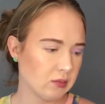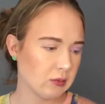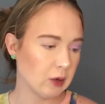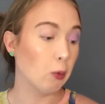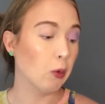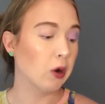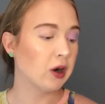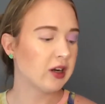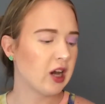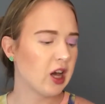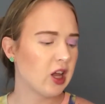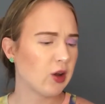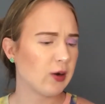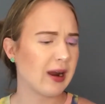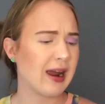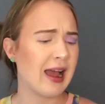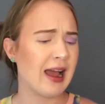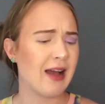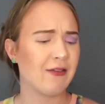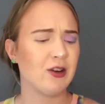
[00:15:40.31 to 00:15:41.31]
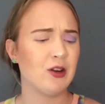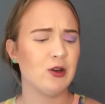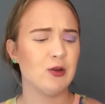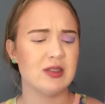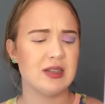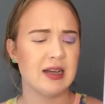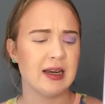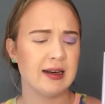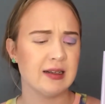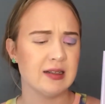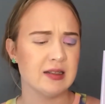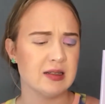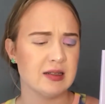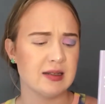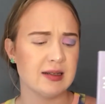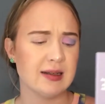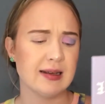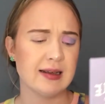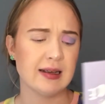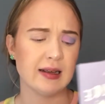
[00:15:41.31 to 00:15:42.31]
One color I haven't used yet is
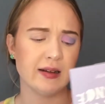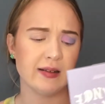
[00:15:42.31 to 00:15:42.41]
the